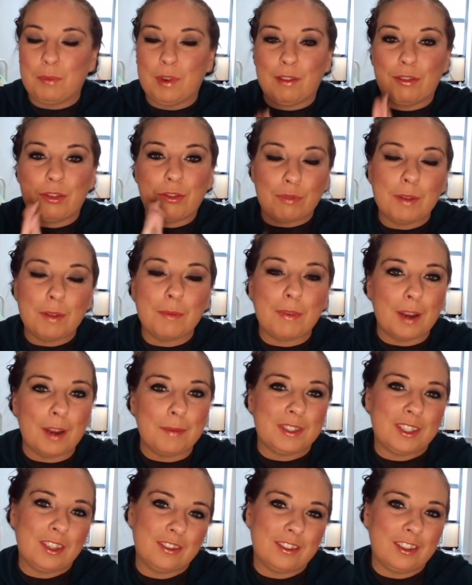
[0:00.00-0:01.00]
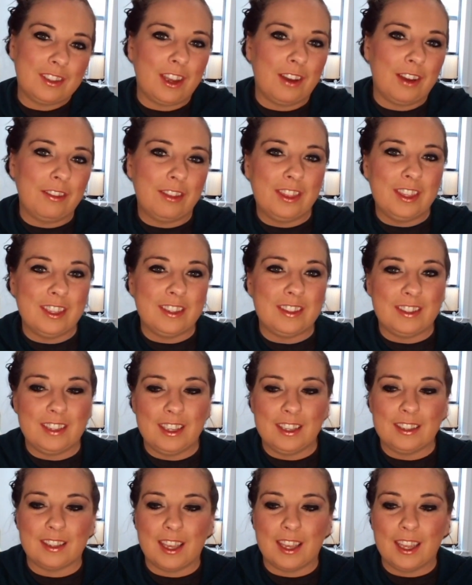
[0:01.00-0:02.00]
We have three more episodes to go this
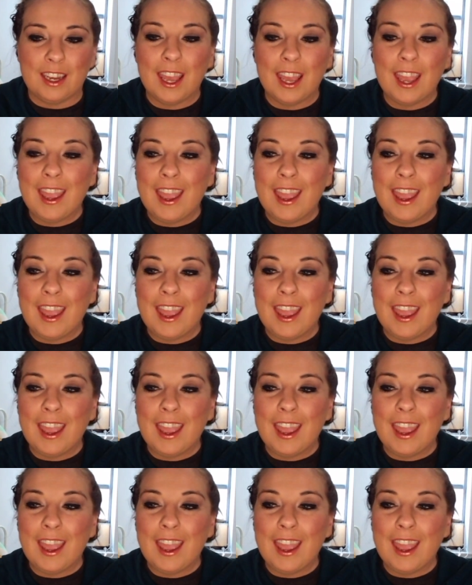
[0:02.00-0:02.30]
season.